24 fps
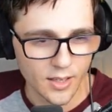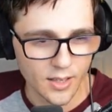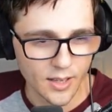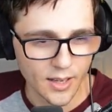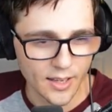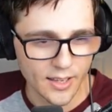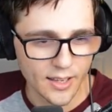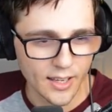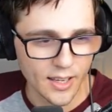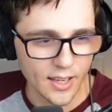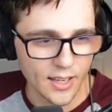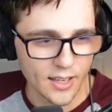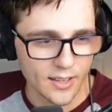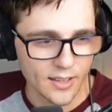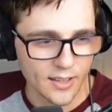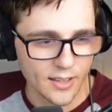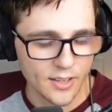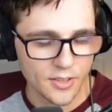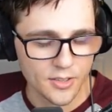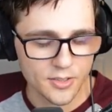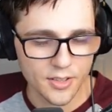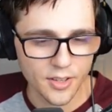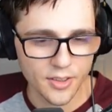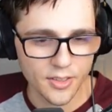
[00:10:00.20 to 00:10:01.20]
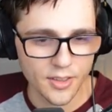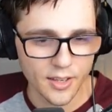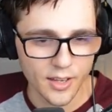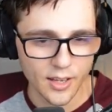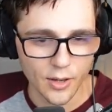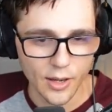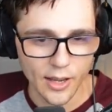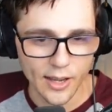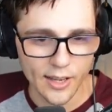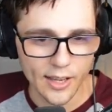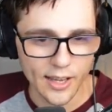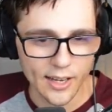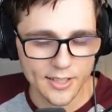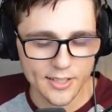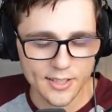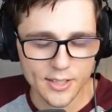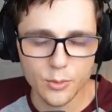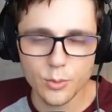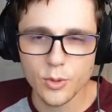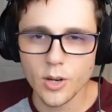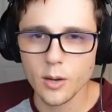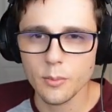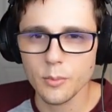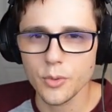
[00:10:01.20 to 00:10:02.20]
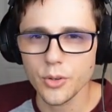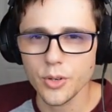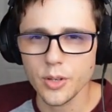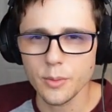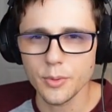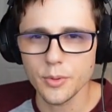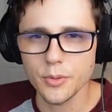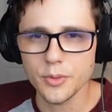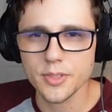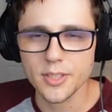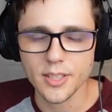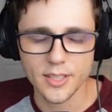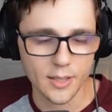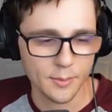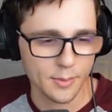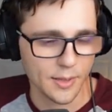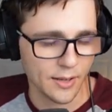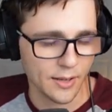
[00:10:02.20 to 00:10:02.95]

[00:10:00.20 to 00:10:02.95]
Again, here's the thing. I got to see what our Moody boosts end up